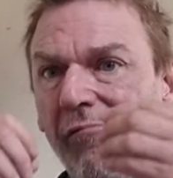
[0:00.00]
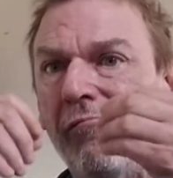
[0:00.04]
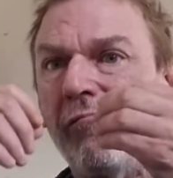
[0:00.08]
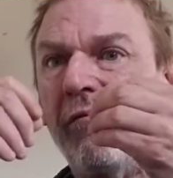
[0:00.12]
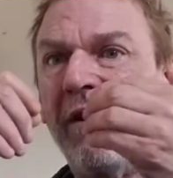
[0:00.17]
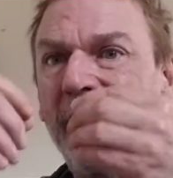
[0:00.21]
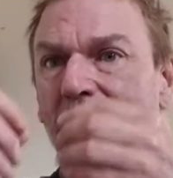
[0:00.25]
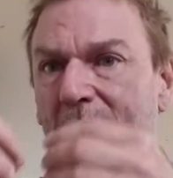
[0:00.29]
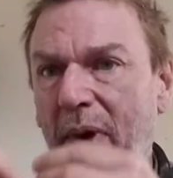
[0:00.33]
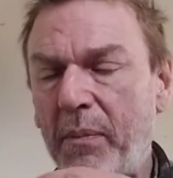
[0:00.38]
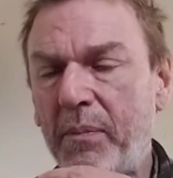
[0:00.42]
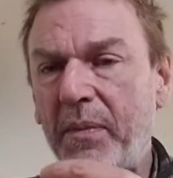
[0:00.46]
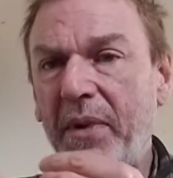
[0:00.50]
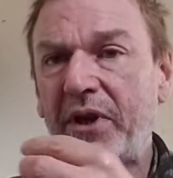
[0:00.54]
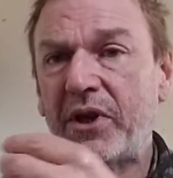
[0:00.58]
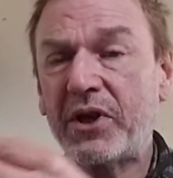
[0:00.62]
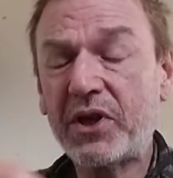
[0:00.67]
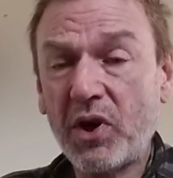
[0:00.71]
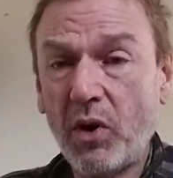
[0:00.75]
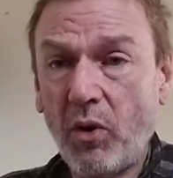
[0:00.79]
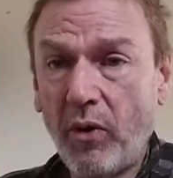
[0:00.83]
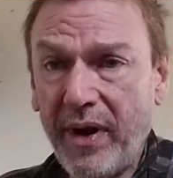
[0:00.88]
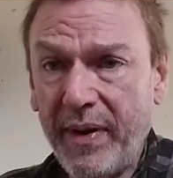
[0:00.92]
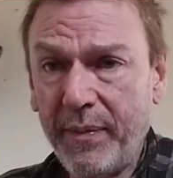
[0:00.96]
remember
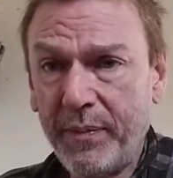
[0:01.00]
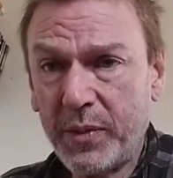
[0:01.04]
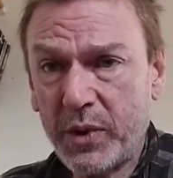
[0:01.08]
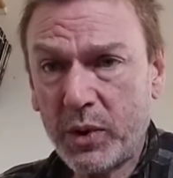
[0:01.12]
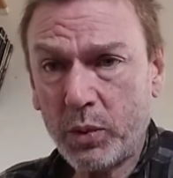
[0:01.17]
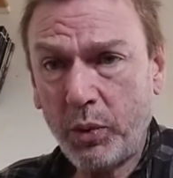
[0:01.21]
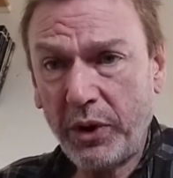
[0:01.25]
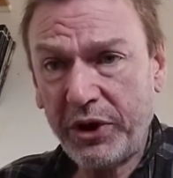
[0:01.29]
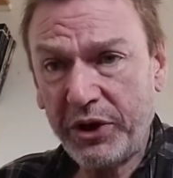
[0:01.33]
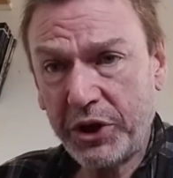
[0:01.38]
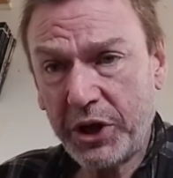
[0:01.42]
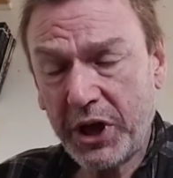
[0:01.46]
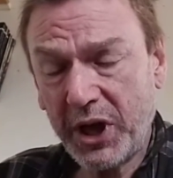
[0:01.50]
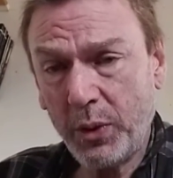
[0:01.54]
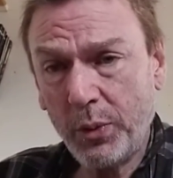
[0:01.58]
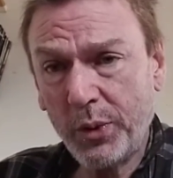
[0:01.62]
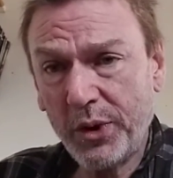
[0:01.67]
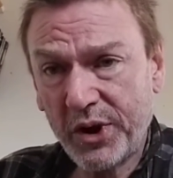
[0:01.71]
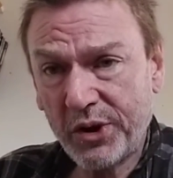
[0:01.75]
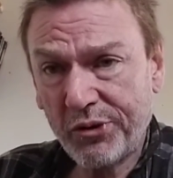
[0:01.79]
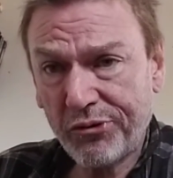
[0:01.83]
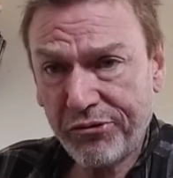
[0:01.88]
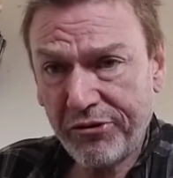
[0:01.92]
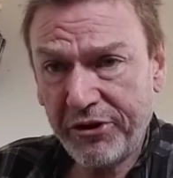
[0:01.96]
times when she
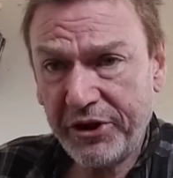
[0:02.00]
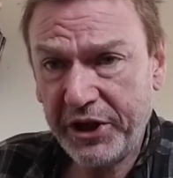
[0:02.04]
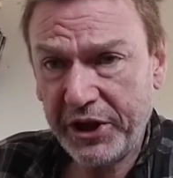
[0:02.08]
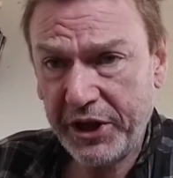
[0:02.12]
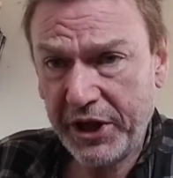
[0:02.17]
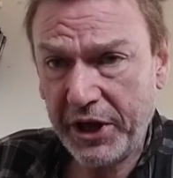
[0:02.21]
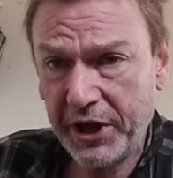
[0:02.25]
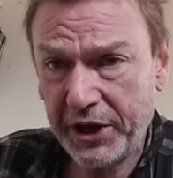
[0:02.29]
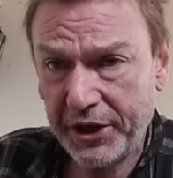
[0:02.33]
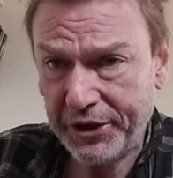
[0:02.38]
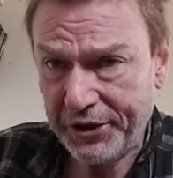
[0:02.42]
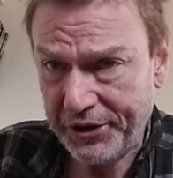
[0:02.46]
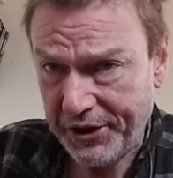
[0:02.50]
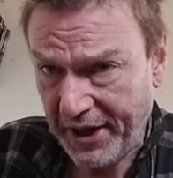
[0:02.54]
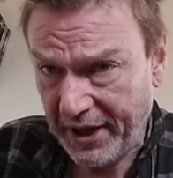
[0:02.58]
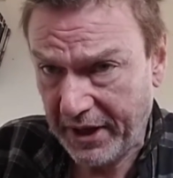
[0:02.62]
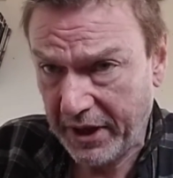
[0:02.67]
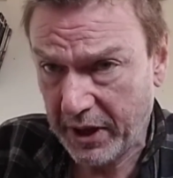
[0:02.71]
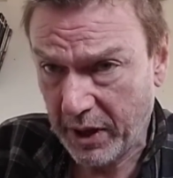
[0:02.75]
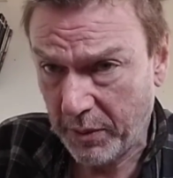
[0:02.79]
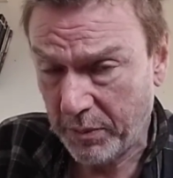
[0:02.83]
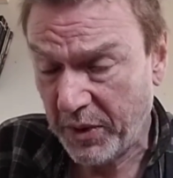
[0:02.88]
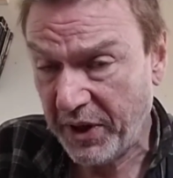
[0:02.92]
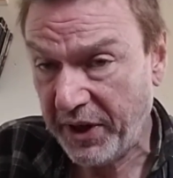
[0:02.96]
was 3 years
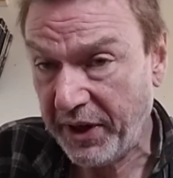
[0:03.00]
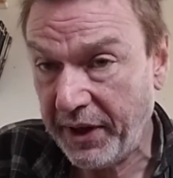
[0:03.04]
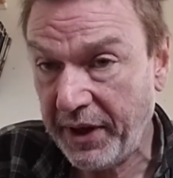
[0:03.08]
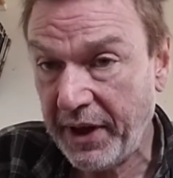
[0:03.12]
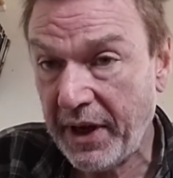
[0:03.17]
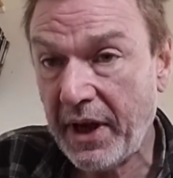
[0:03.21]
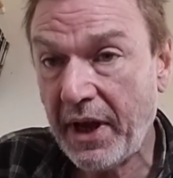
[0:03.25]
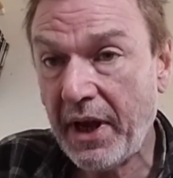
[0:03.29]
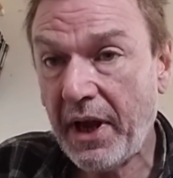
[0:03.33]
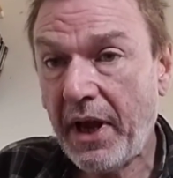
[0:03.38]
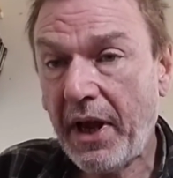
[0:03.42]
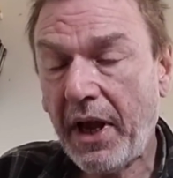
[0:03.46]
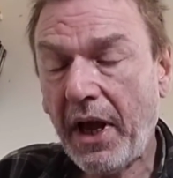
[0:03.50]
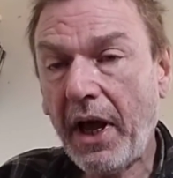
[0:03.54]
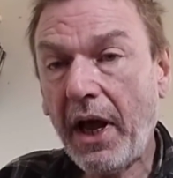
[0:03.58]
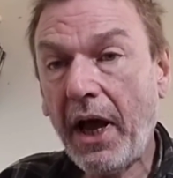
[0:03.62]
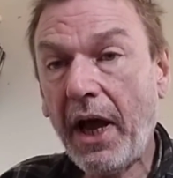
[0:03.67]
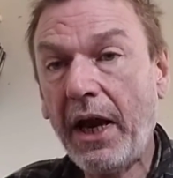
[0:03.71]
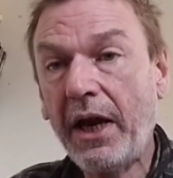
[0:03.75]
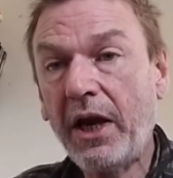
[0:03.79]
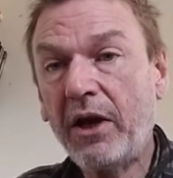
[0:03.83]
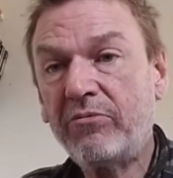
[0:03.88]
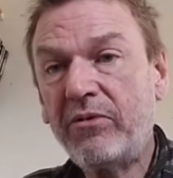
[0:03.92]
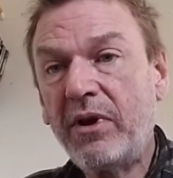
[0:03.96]
younger than me,
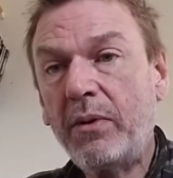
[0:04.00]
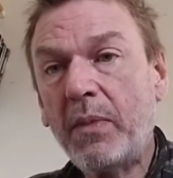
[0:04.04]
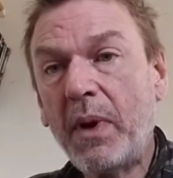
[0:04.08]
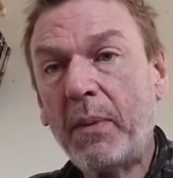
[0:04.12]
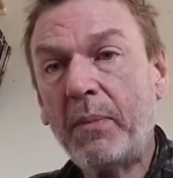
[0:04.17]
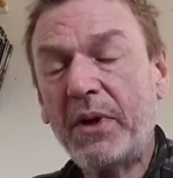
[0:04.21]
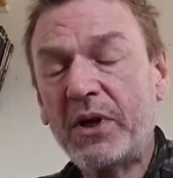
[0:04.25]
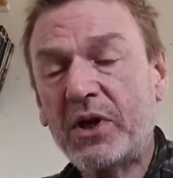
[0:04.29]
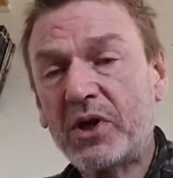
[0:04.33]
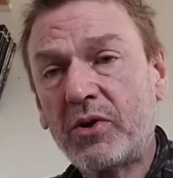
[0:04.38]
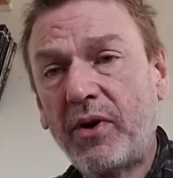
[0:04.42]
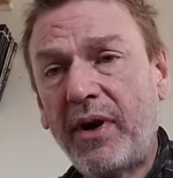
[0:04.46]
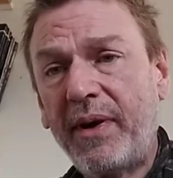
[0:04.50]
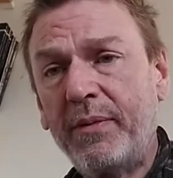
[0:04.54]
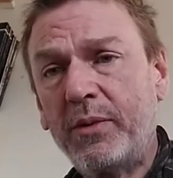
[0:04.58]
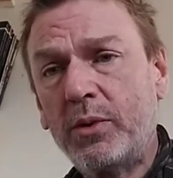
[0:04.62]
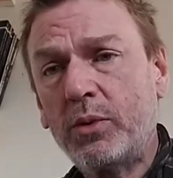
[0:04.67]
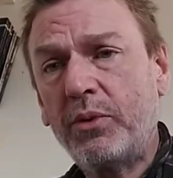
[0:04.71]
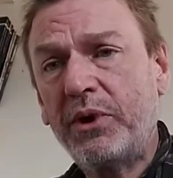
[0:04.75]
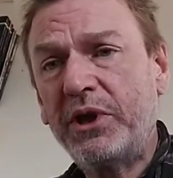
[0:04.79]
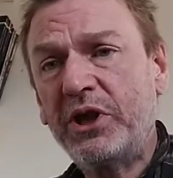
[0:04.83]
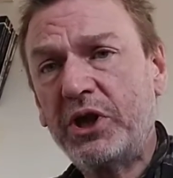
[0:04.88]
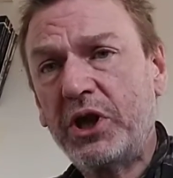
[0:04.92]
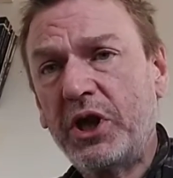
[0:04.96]
and I remember times
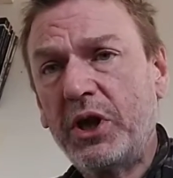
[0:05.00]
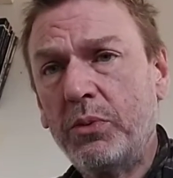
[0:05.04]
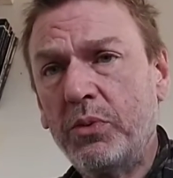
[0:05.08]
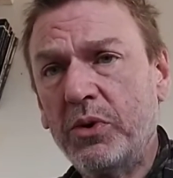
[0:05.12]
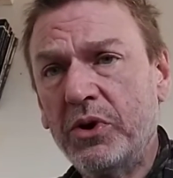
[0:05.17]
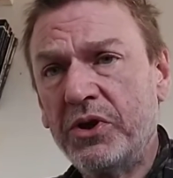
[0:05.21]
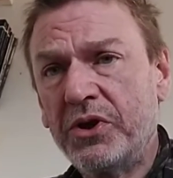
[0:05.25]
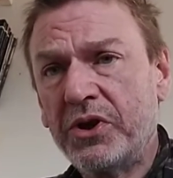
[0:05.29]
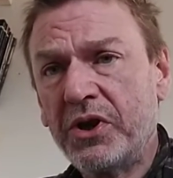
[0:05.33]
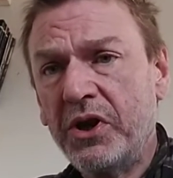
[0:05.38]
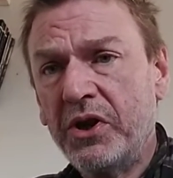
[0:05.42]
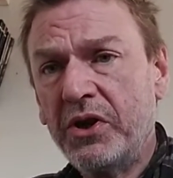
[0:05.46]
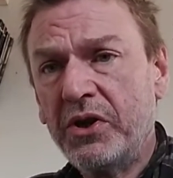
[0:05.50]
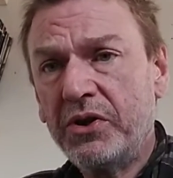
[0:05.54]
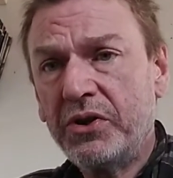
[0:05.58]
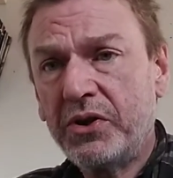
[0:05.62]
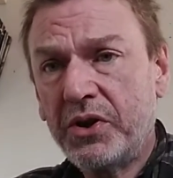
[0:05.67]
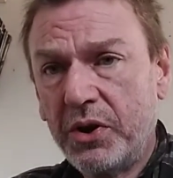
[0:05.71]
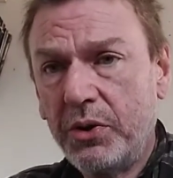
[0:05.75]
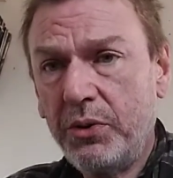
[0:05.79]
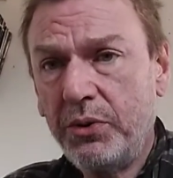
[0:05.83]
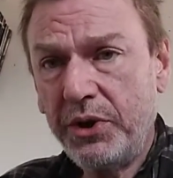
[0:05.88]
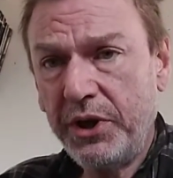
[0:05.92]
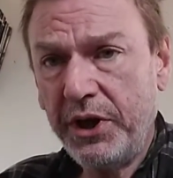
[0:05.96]
when she was
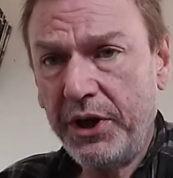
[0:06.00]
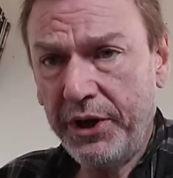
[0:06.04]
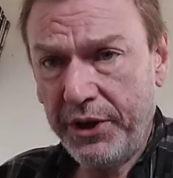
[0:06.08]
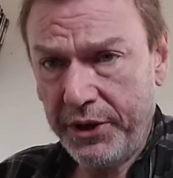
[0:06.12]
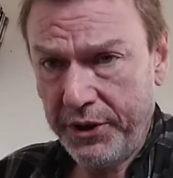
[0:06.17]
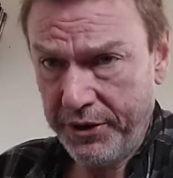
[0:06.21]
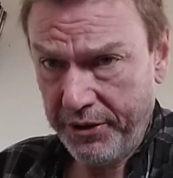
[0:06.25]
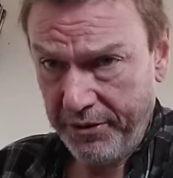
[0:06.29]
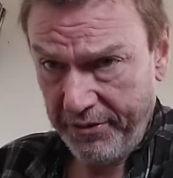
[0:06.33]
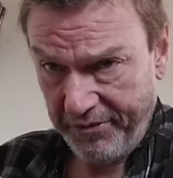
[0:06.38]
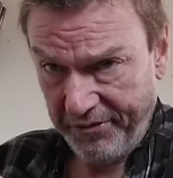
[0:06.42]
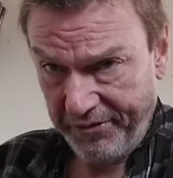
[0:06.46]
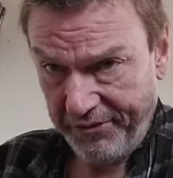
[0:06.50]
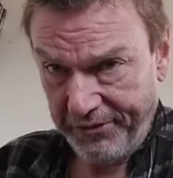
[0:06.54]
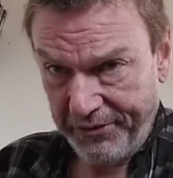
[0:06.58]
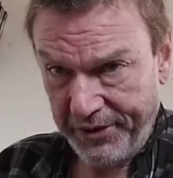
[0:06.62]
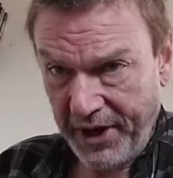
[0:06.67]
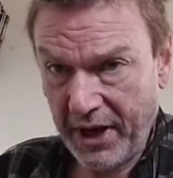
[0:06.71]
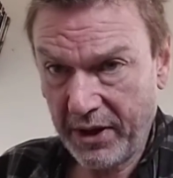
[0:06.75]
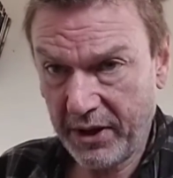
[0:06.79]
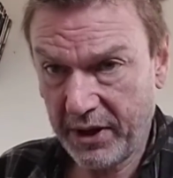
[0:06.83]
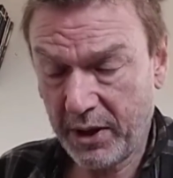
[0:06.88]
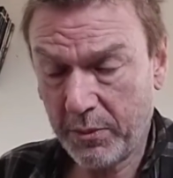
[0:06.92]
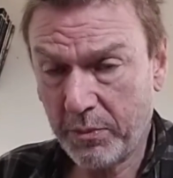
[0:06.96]
2 years
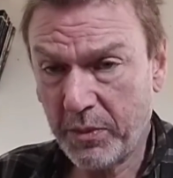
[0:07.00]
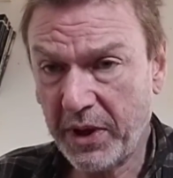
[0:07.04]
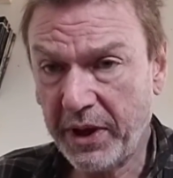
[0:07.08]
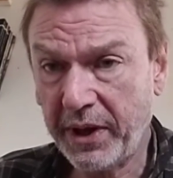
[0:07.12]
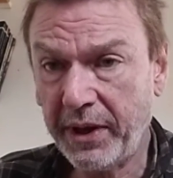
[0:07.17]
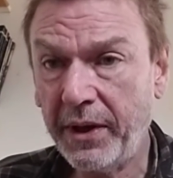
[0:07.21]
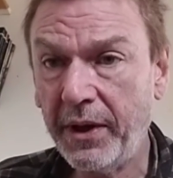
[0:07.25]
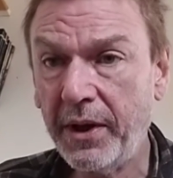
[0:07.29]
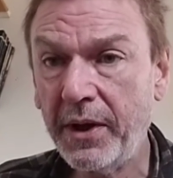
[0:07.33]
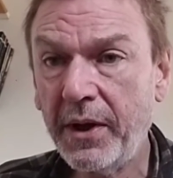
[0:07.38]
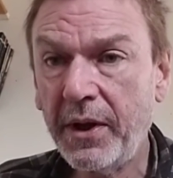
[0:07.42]
younger than me.